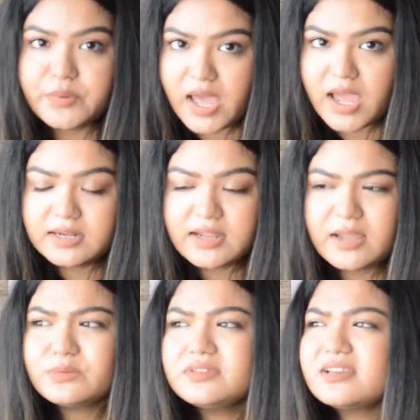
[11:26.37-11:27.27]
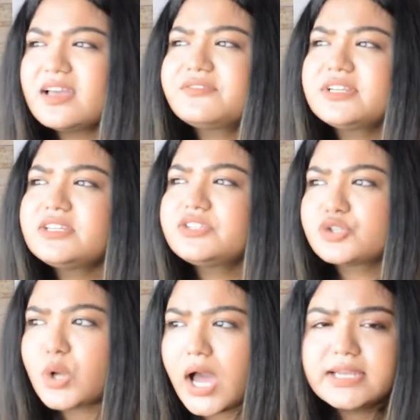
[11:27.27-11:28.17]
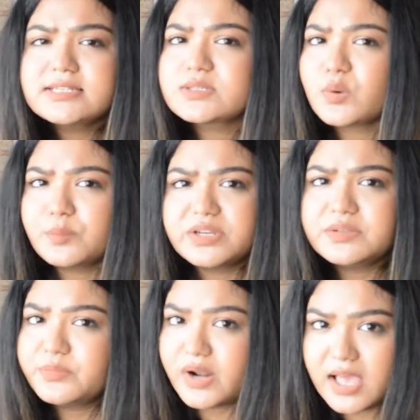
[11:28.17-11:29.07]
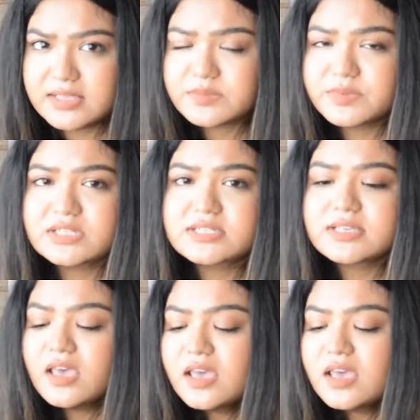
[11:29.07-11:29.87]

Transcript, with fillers: brand I don't think I've really tried so many brands because